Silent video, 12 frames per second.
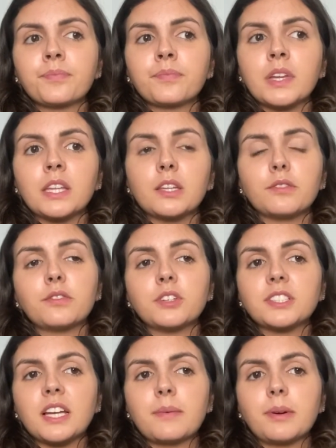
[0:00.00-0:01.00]
The
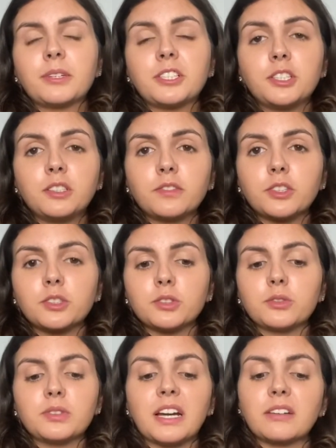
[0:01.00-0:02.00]
first time I went to Universal
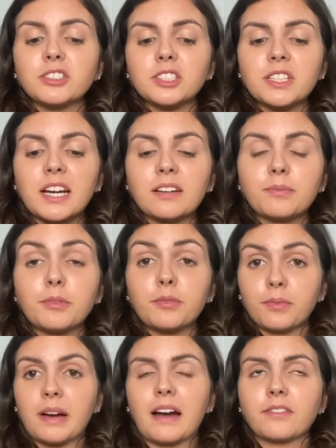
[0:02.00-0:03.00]
when I was just
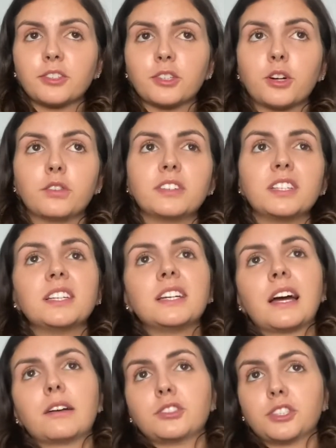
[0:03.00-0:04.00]
after COVID,
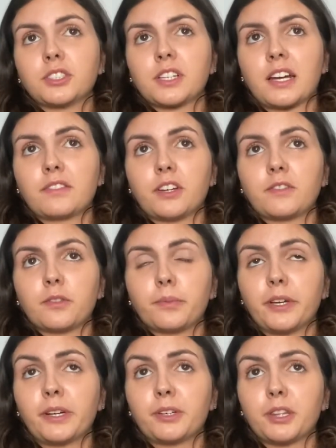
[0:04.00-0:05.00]
I was just kind of
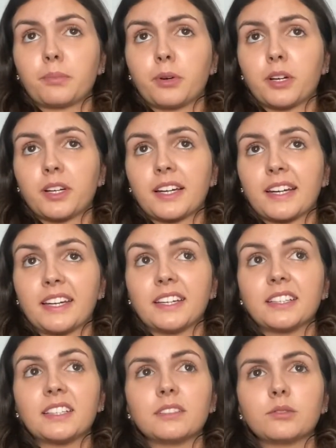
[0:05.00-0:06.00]
unfamiliar with the park
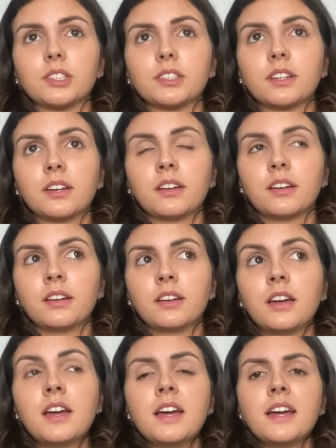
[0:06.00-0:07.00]
and it was
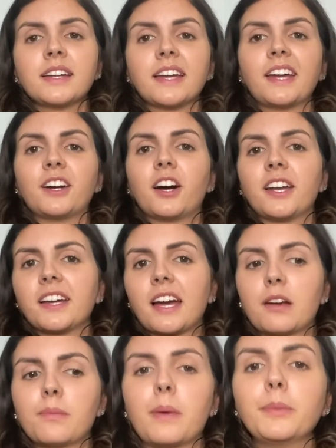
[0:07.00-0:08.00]
chaotic. I
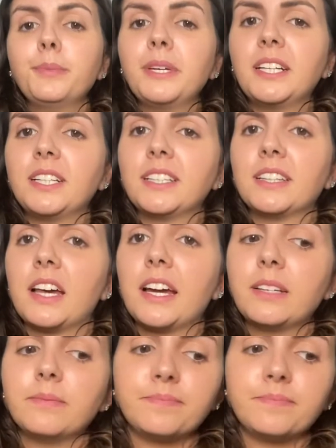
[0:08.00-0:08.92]
remember being in line.